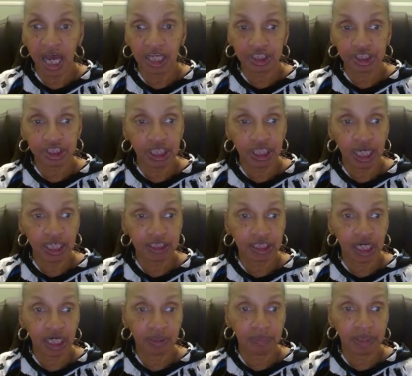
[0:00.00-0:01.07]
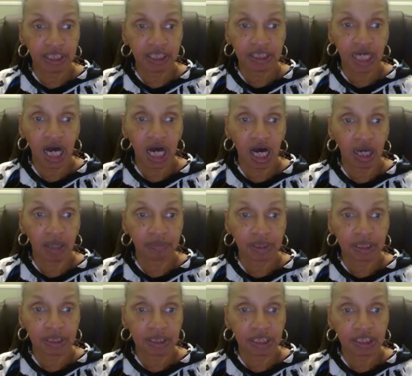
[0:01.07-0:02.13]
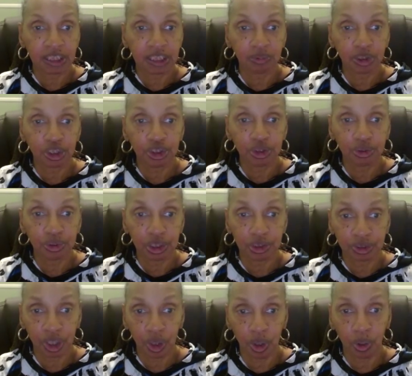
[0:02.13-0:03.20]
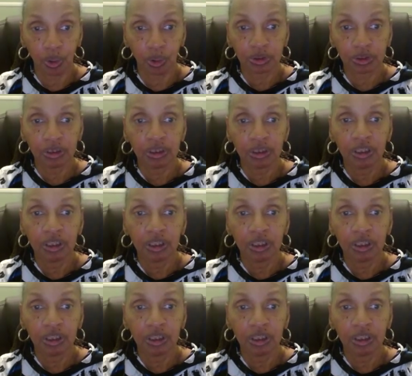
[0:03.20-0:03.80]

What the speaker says: as she had done many times since he was 2 years old.